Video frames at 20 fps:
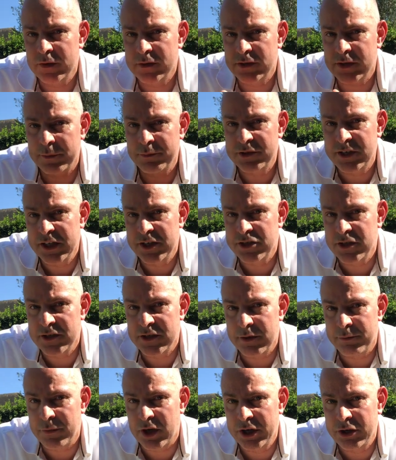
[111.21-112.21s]
Some teachers
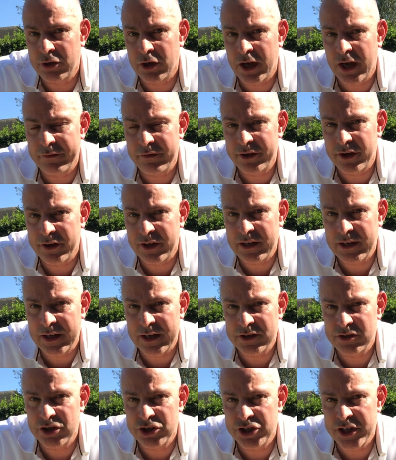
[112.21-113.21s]
that might not have another
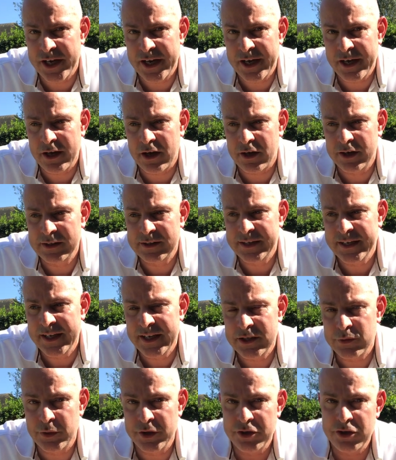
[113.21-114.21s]
class to share
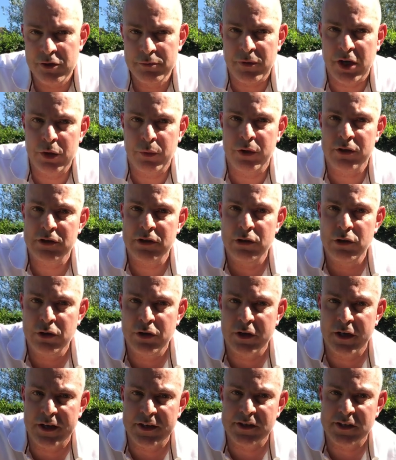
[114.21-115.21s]
ideas with, you might want to
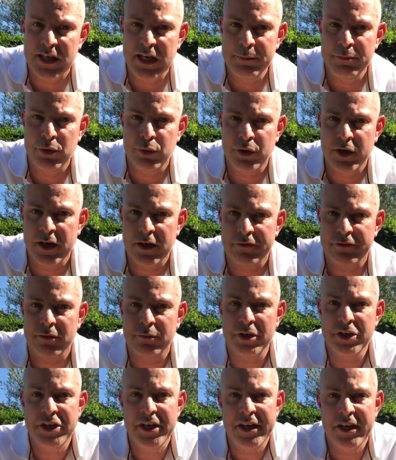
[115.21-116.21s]
look at a scheme of work
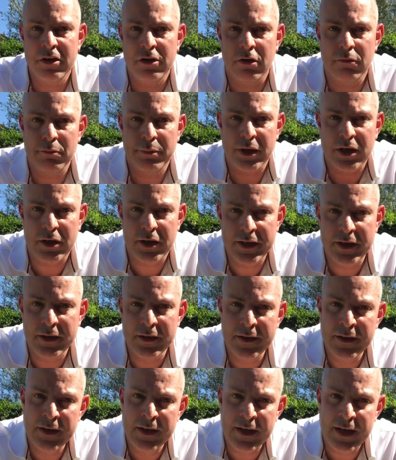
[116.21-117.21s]
from a year gone by,
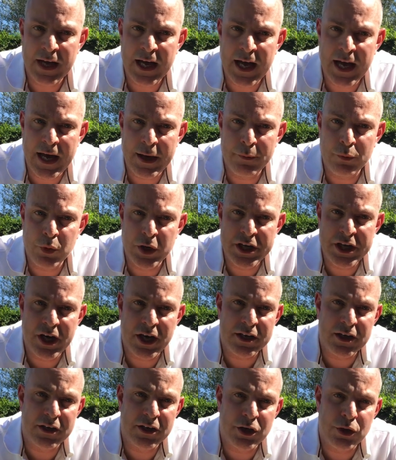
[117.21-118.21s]
where you
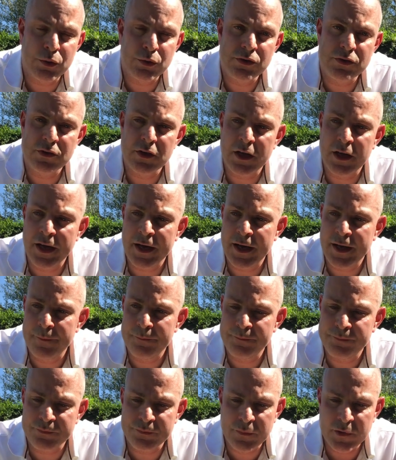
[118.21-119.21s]
had an old
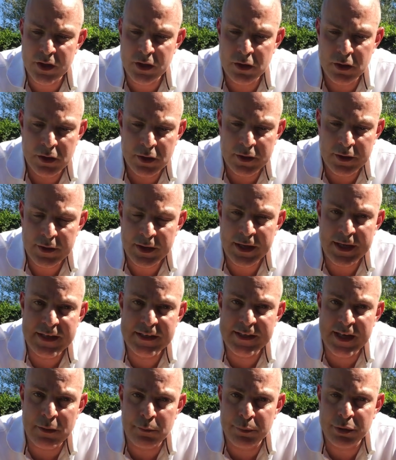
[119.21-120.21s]

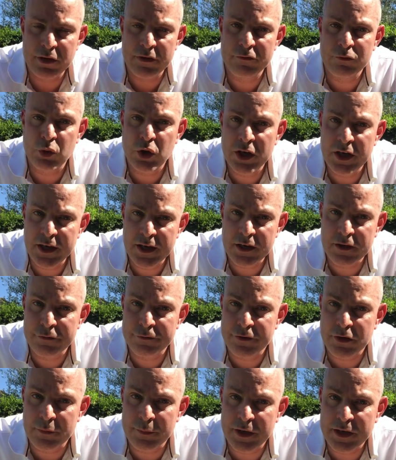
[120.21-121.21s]
example of work
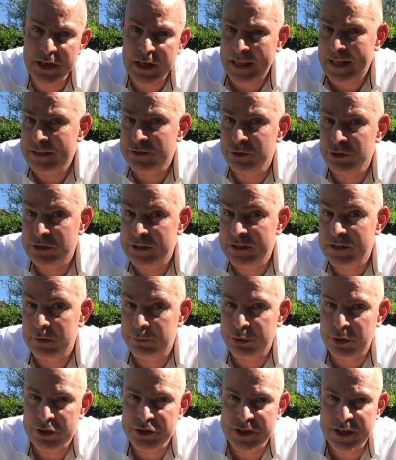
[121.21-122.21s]
from a class that did the
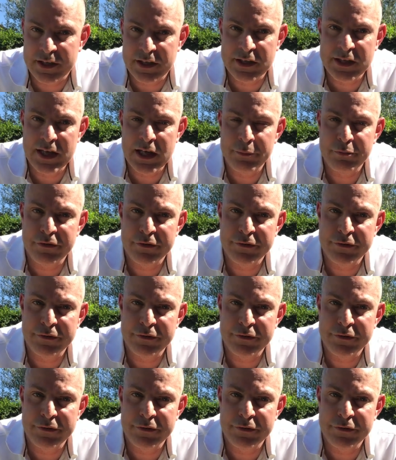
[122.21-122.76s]
project the year